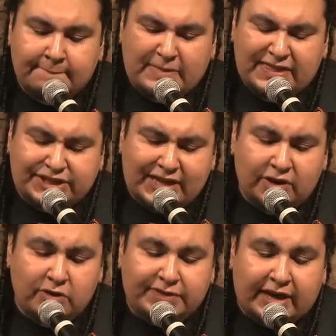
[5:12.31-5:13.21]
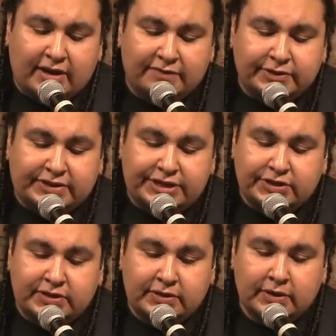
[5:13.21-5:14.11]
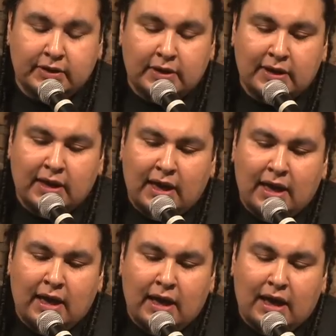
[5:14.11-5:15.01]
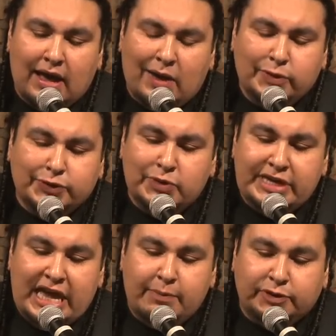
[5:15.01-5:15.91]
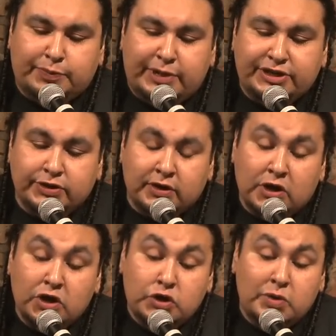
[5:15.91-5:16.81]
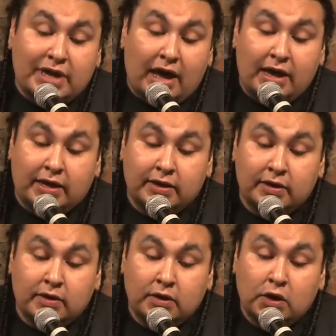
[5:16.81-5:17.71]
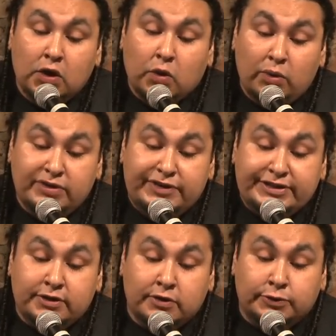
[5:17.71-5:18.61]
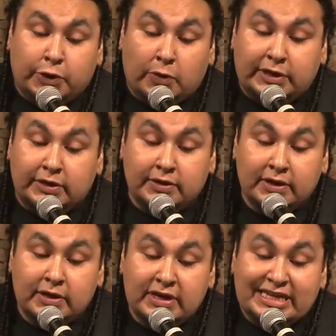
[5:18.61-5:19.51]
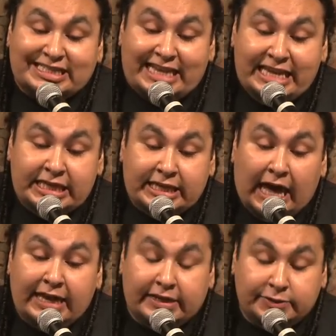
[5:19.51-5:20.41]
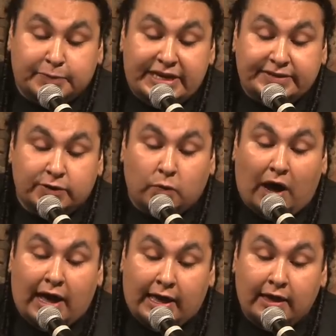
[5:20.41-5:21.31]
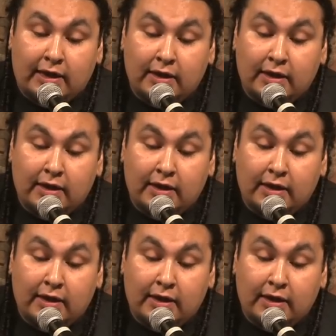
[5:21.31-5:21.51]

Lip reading: in the shadow of that conversation, I was only able to picture you and I going to visit Uncle Tony and staying the night at his place in the Y.